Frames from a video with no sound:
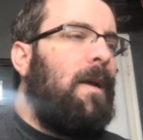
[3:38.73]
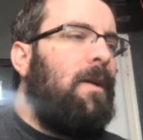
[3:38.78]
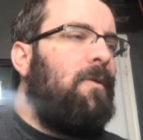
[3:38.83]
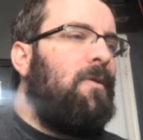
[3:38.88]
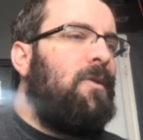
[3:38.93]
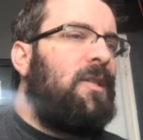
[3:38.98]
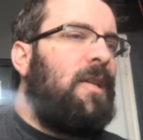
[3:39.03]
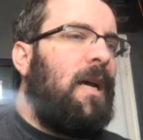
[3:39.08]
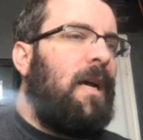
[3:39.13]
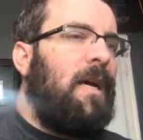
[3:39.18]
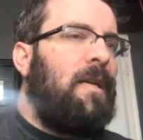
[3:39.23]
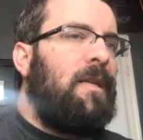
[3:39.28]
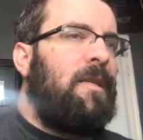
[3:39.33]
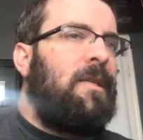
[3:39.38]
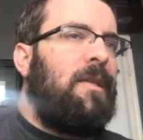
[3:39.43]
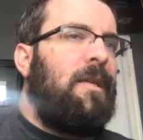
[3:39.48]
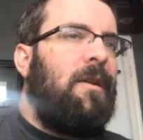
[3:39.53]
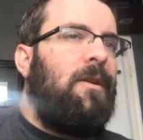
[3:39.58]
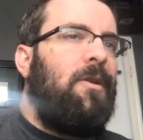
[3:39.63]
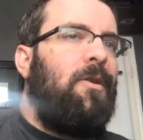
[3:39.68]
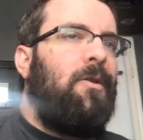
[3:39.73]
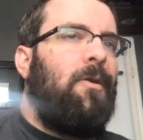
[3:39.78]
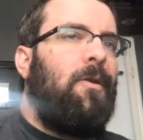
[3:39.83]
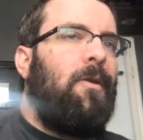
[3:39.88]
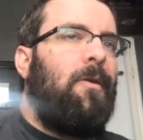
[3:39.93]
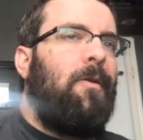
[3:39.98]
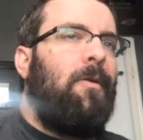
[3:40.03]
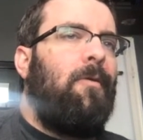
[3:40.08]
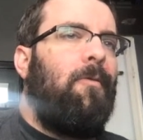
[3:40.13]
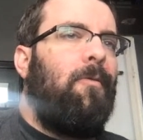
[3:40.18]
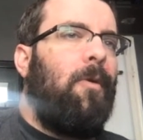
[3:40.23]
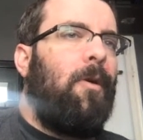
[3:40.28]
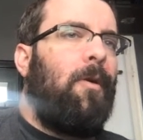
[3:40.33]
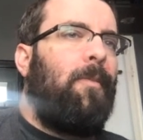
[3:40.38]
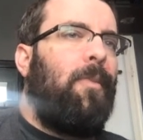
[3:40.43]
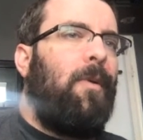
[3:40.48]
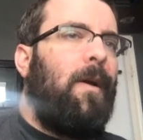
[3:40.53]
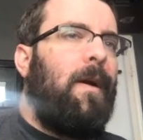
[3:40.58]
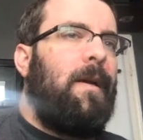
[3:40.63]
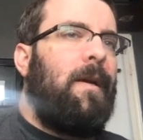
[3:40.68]
use SaaS in your
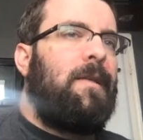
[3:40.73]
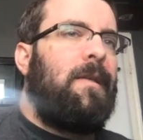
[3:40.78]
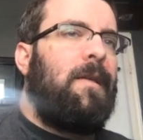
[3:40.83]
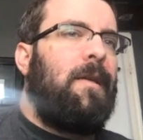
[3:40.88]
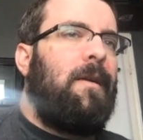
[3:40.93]
workplace,